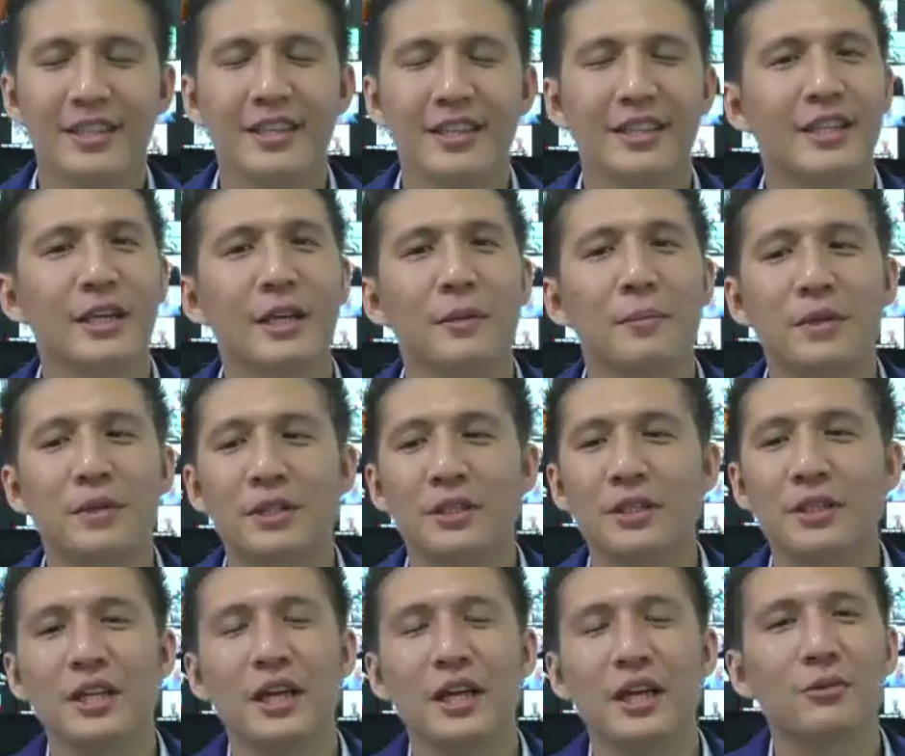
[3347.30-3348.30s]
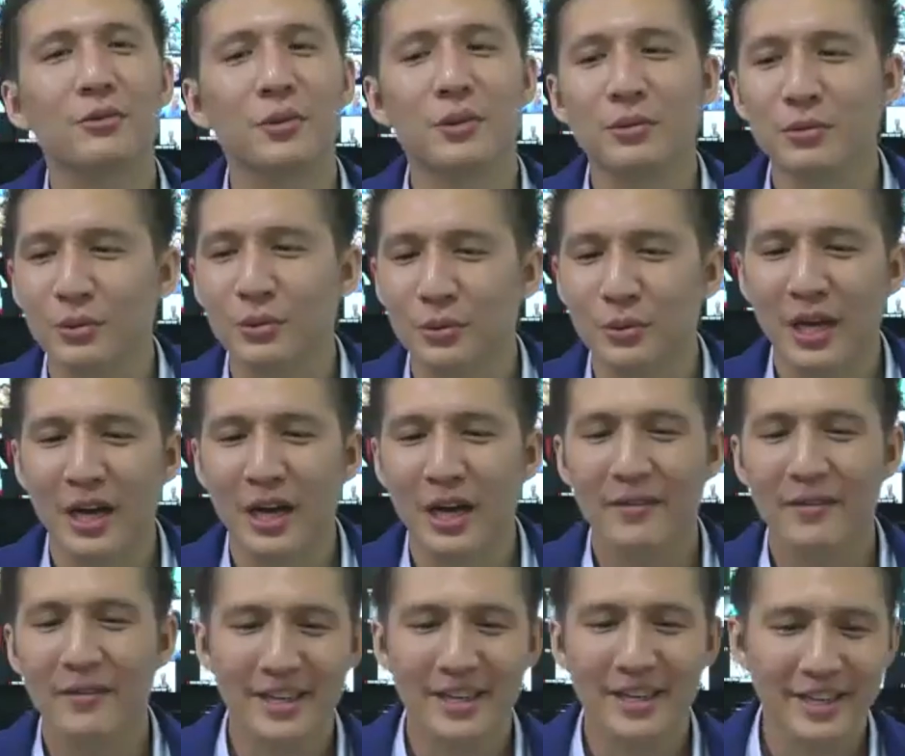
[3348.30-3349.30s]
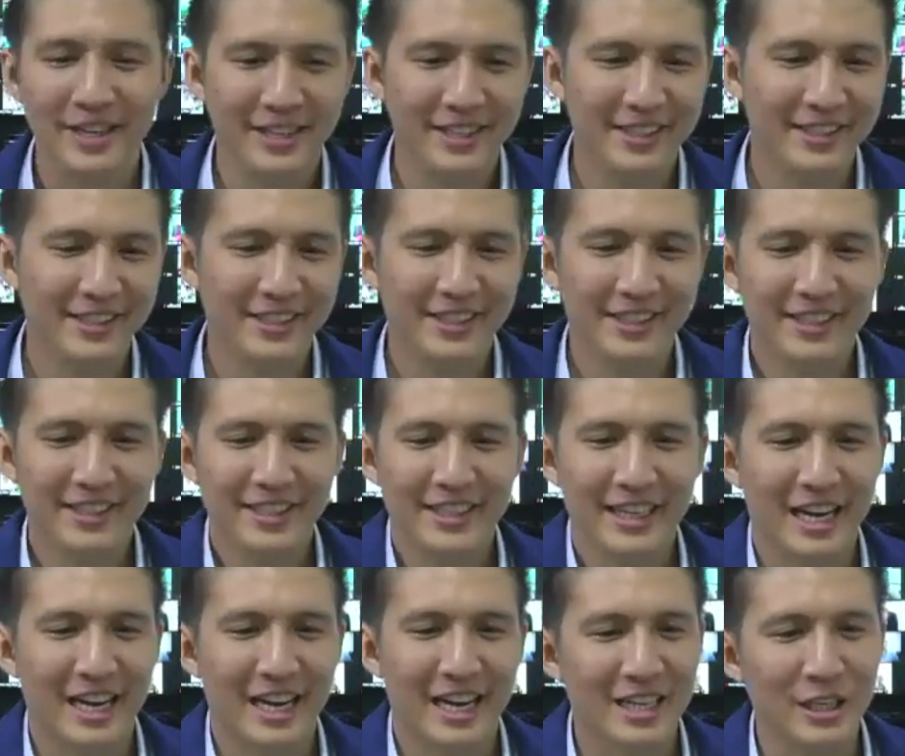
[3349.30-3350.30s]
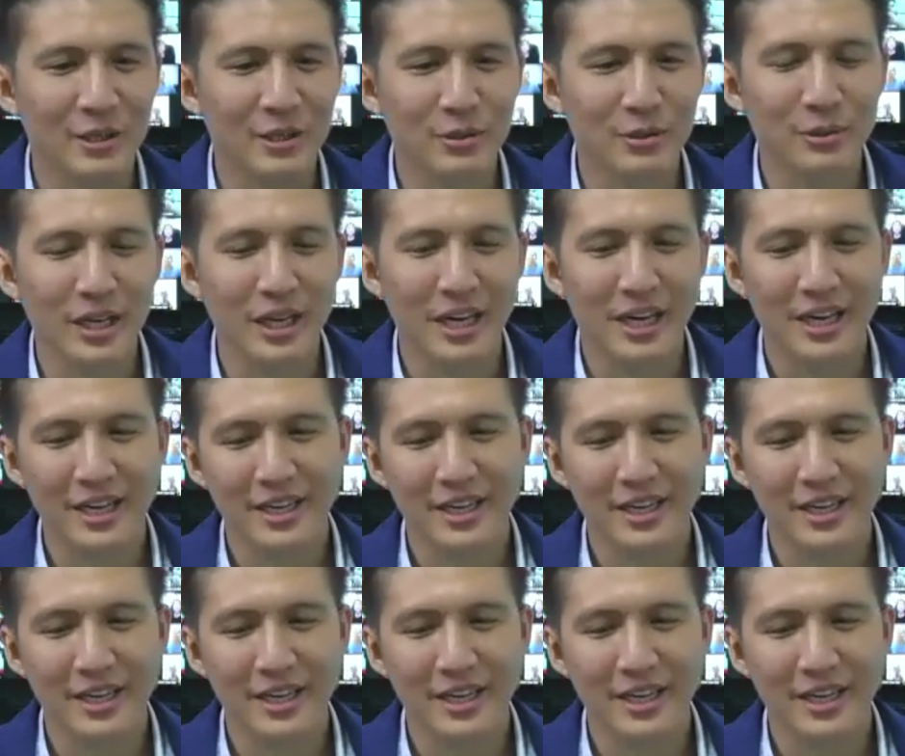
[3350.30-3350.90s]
Then you see at who do la. Hallelujah.